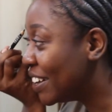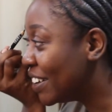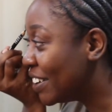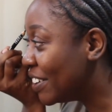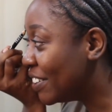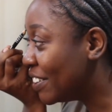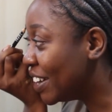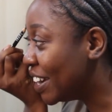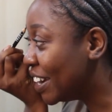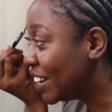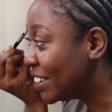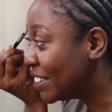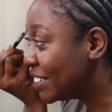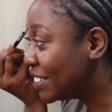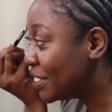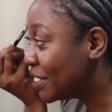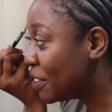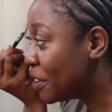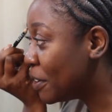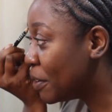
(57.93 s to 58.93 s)
All right,
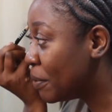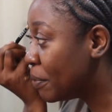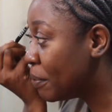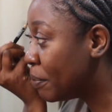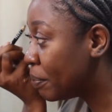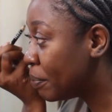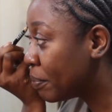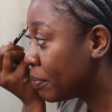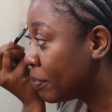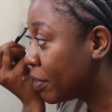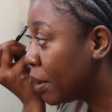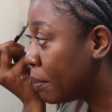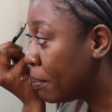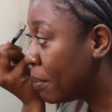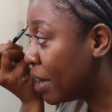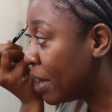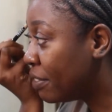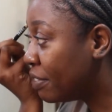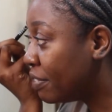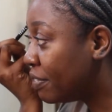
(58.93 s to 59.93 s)
so
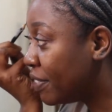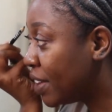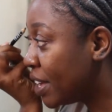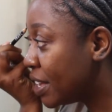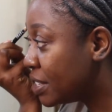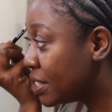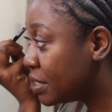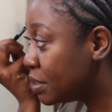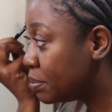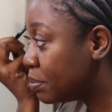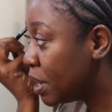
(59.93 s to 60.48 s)
my first